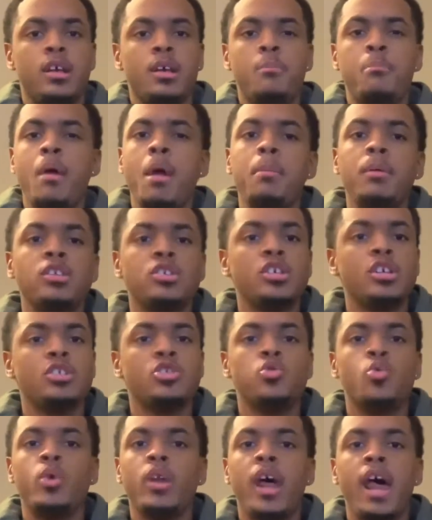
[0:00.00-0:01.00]
Maybe took
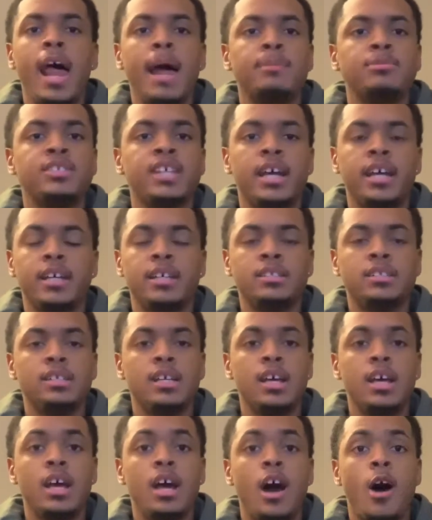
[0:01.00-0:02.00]
2.5 seconds.
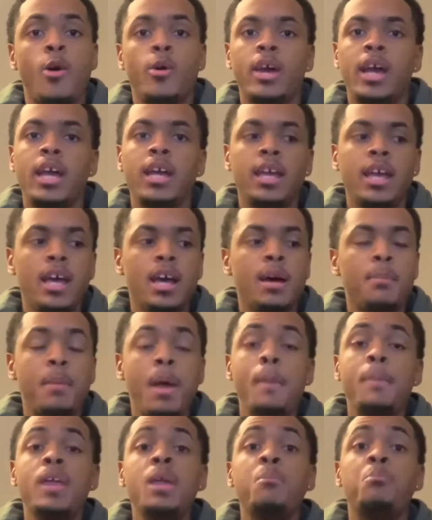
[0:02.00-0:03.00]
Okay, yeah,
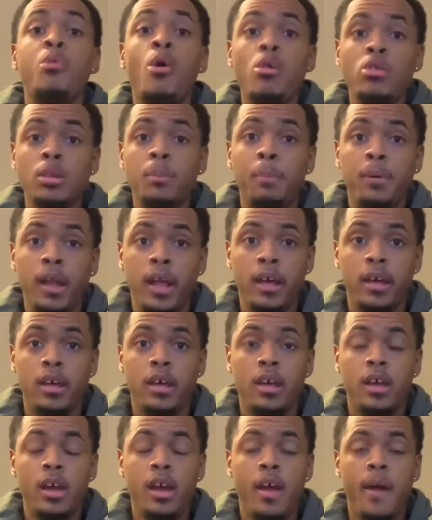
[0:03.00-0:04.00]
maybe he broke the play.
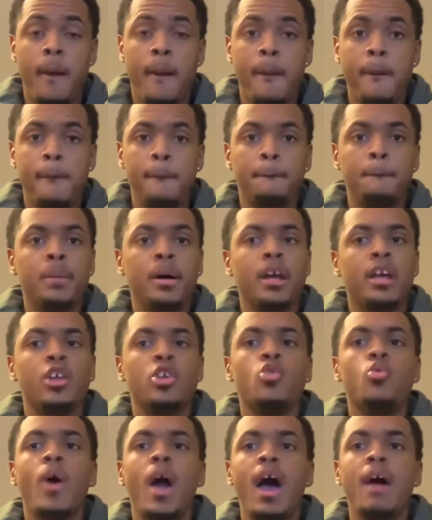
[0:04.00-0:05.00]
But
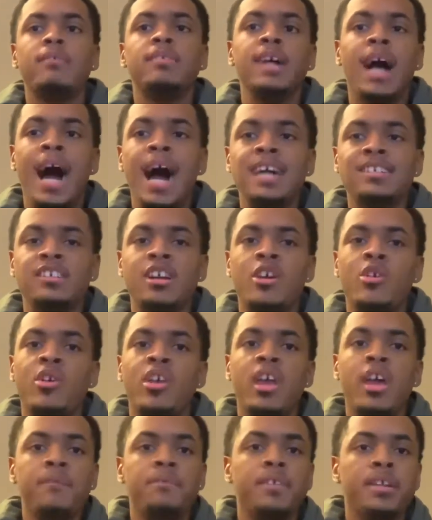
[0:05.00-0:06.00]
you have guys that are
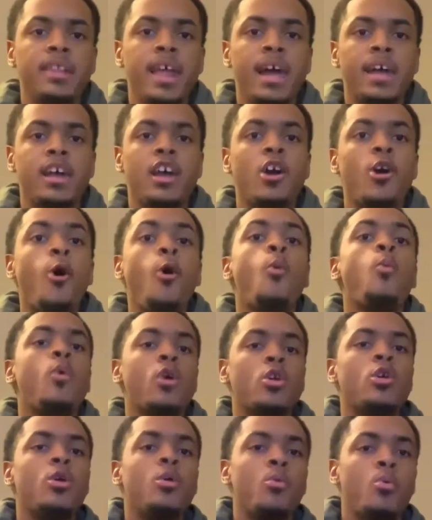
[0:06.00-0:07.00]
gifted that can go
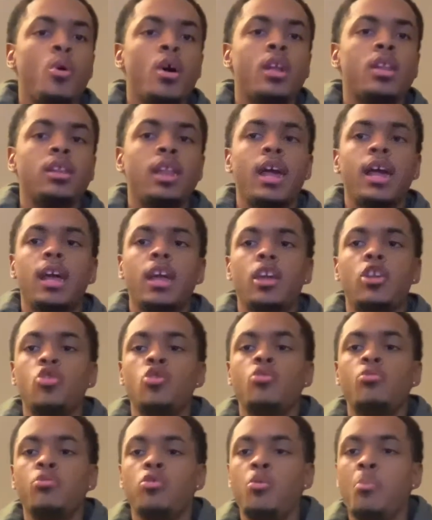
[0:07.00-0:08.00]
one-on-one. Like,
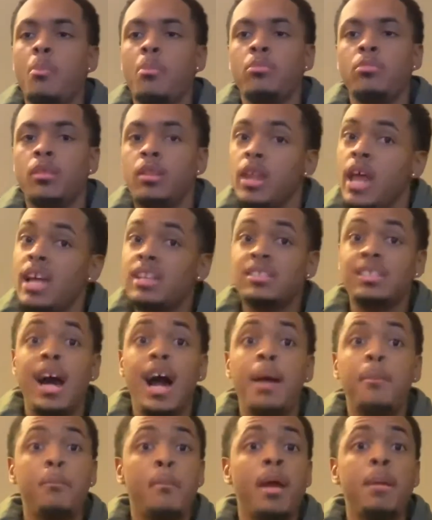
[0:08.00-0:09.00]
the next guy,
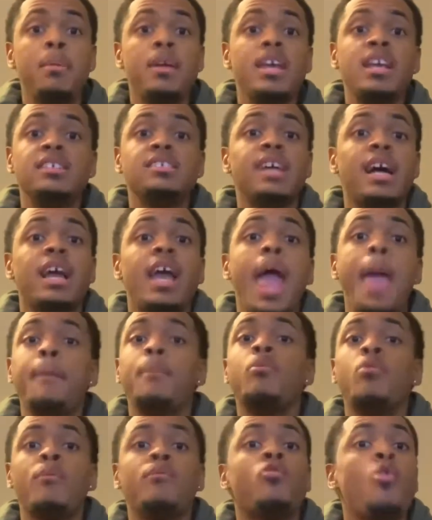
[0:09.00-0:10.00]
maybe he's not
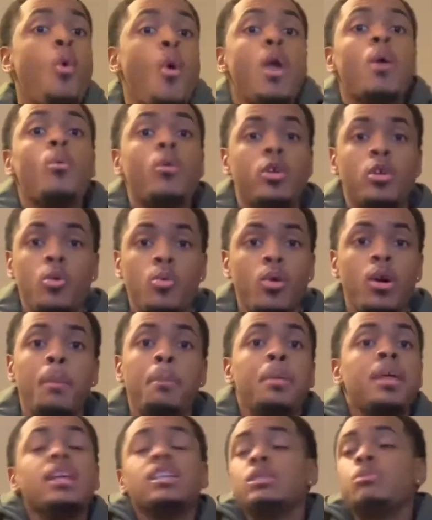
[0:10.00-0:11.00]
capable of going one-on-one,
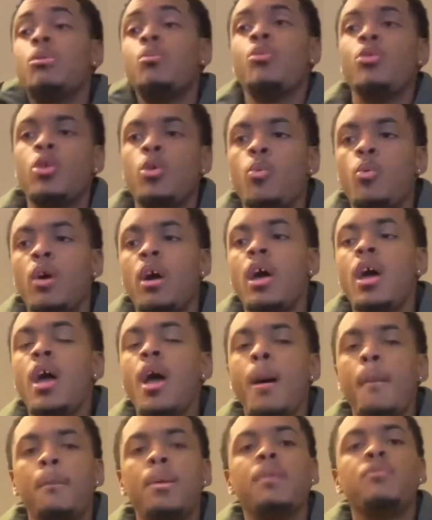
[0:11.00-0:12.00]
beating someone one-on-one.
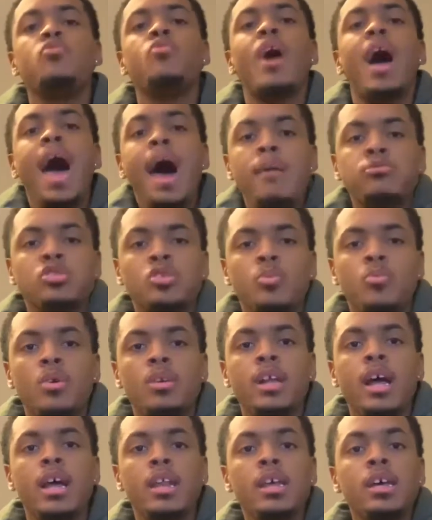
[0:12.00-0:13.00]
But if you have someone
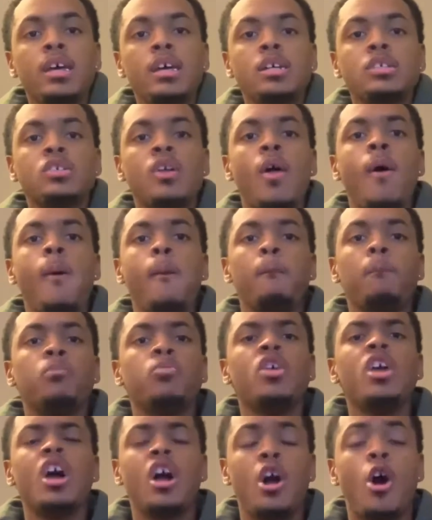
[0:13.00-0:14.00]
that is,
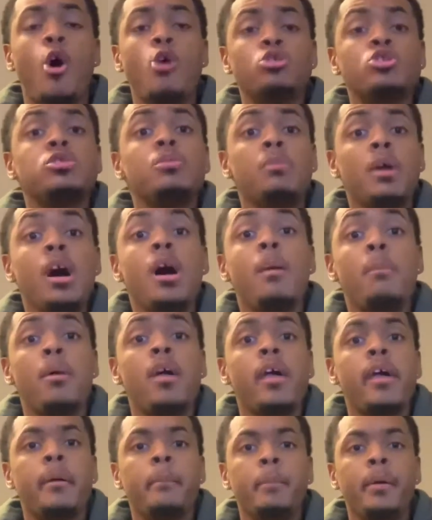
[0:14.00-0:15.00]
yeah, coach him up.
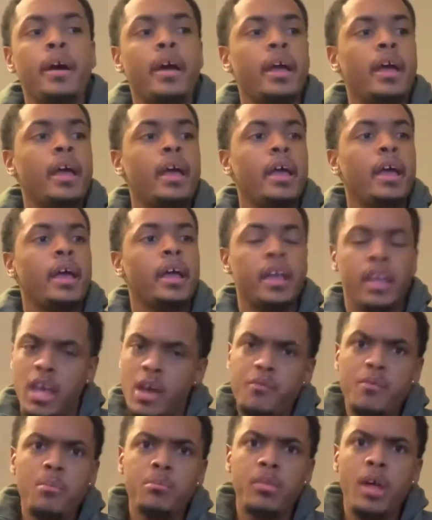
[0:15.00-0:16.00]
But
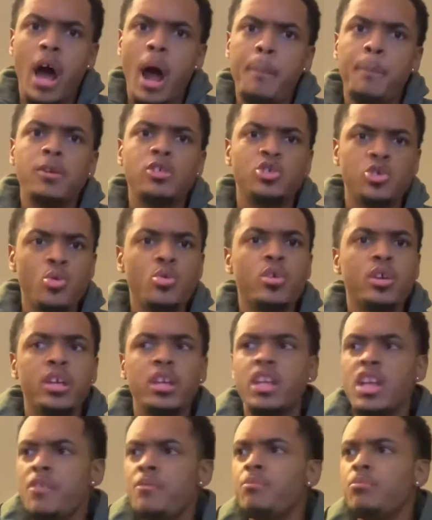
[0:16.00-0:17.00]
give him the opportunity.
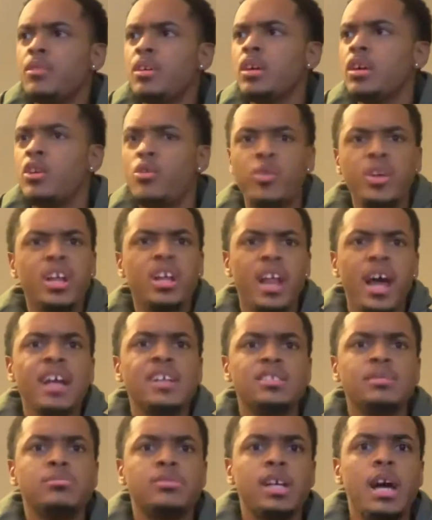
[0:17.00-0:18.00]
Give him the green light
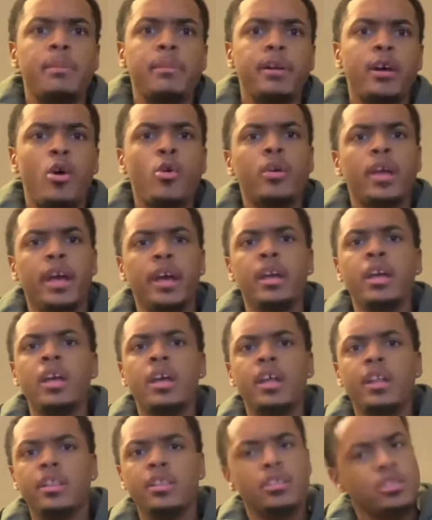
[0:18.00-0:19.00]
sometime. Like, okay,
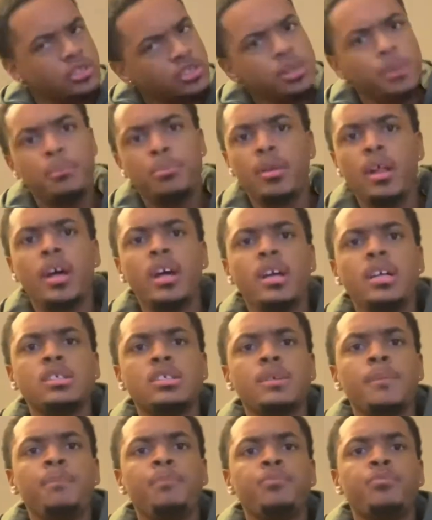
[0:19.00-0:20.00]
some plays,
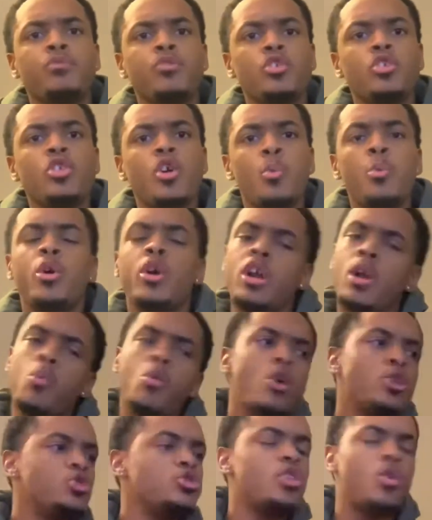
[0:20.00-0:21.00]
you know, we're going to
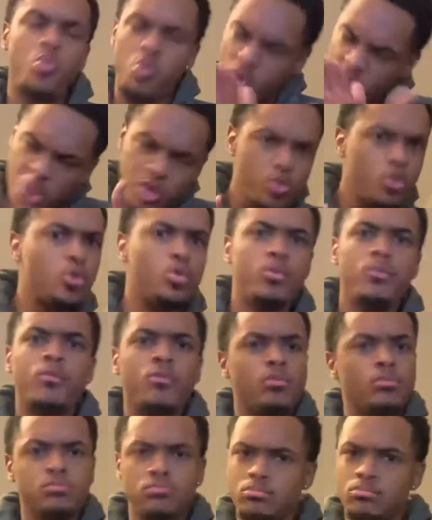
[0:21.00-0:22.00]
want you to run it through.
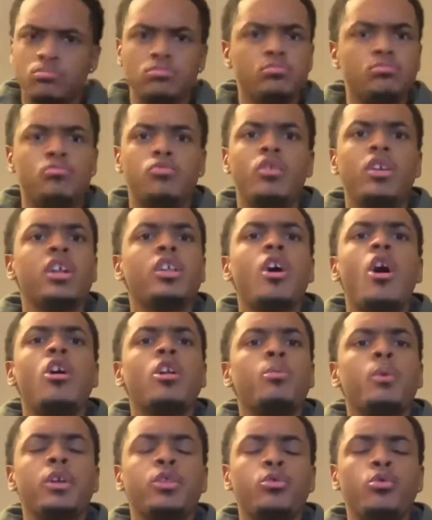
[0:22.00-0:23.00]
Run it all
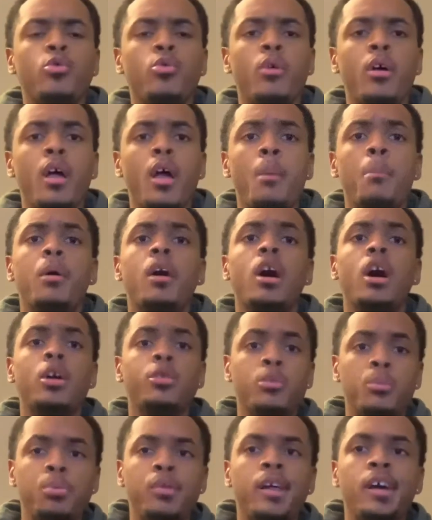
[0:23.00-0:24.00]
the way through. But
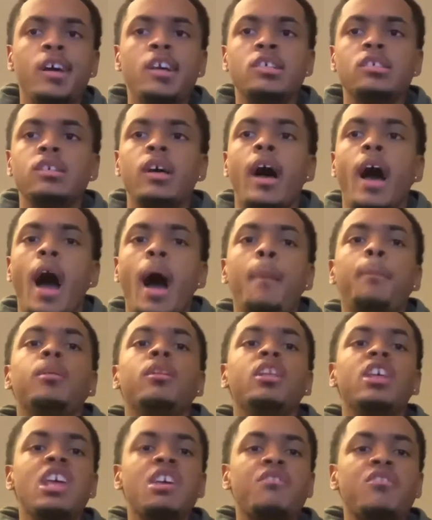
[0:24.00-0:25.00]
other plays, I
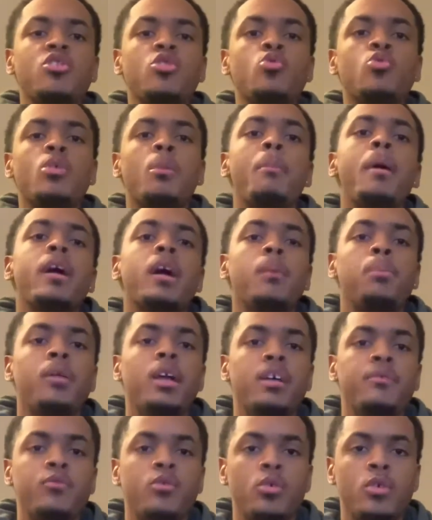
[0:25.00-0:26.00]
believe in you to make a
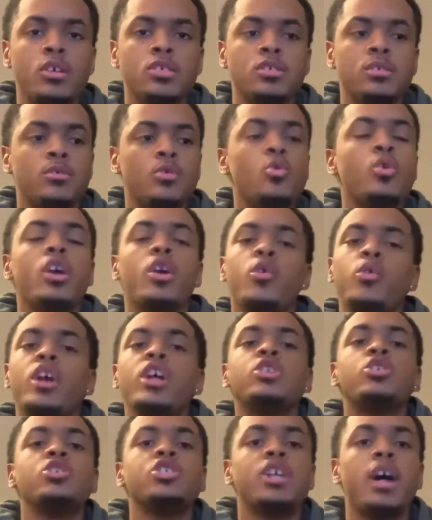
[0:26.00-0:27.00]
play for us. You can
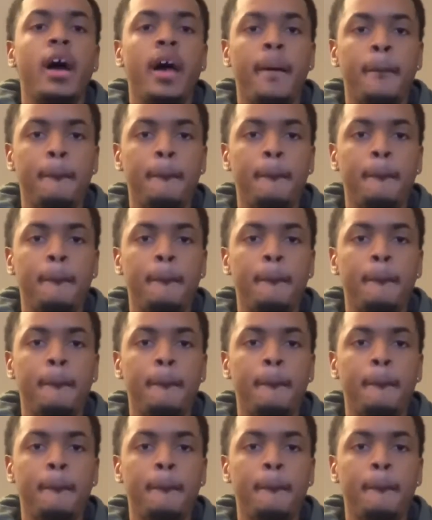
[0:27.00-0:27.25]
create your shot.